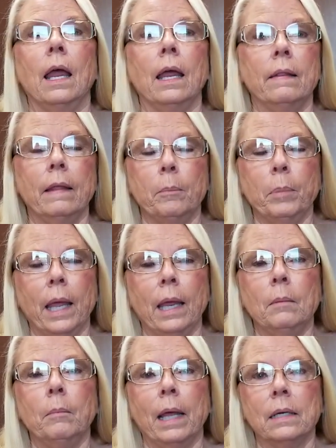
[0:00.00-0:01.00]
And that
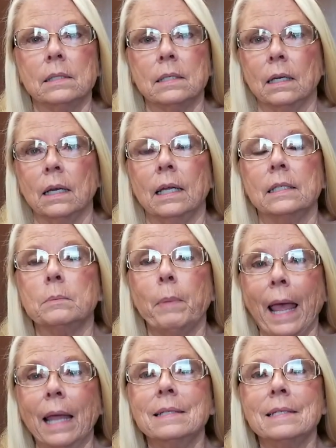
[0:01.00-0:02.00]
pain medicine is
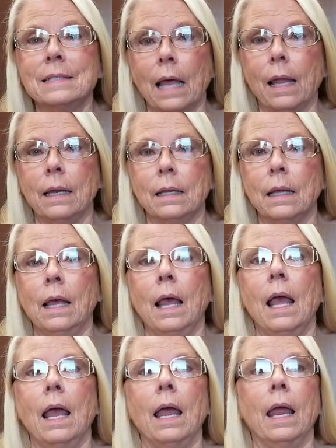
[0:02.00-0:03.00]
Pennsaid,
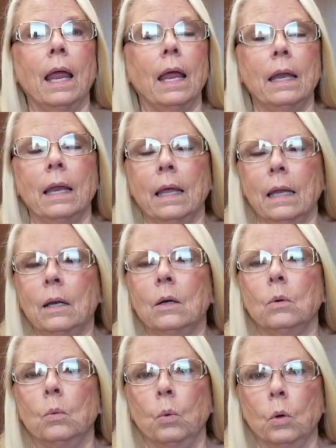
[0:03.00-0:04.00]
and it
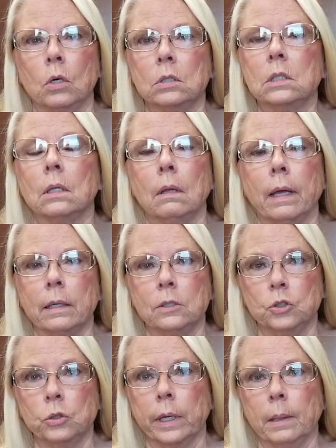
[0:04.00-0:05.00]
worked like a
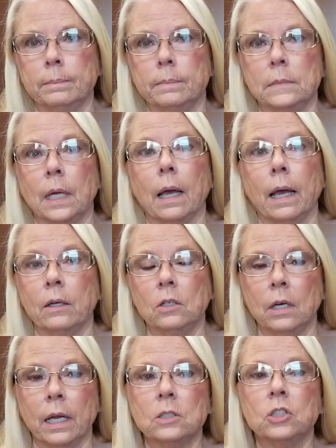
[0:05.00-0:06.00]
dream. I could
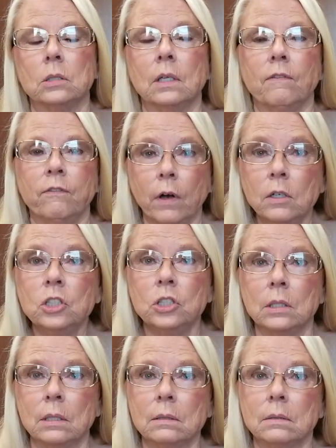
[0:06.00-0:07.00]
actually
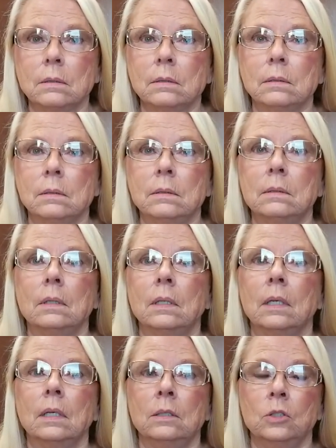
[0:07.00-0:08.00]
function
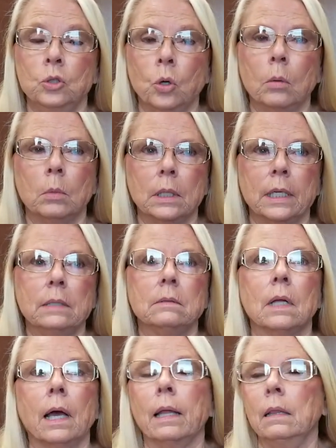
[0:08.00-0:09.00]
normally.
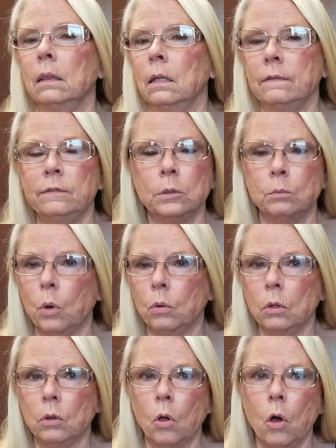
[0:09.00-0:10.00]
I love to mow the
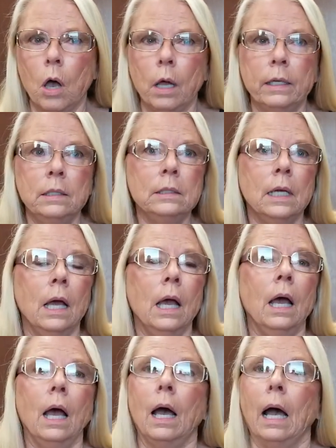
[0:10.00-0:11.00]
lawn.
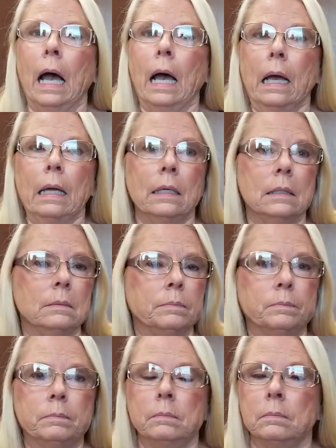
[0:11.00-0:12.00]
I
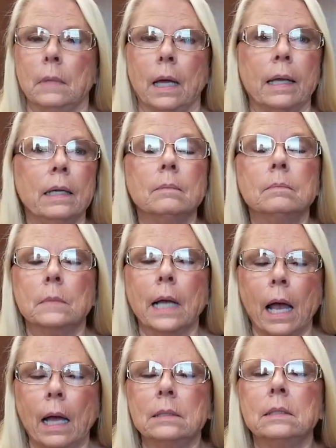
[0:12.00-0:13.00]
am
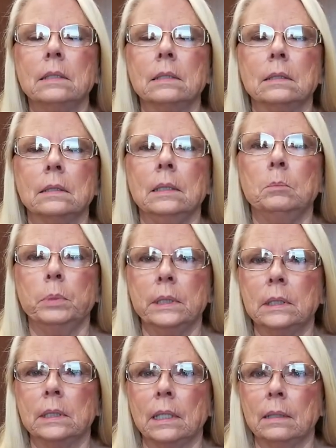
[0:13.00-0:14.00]
constantly
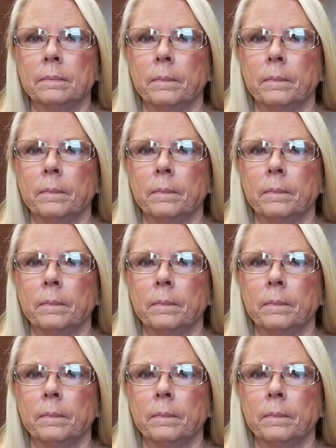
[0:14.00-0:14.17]
busy.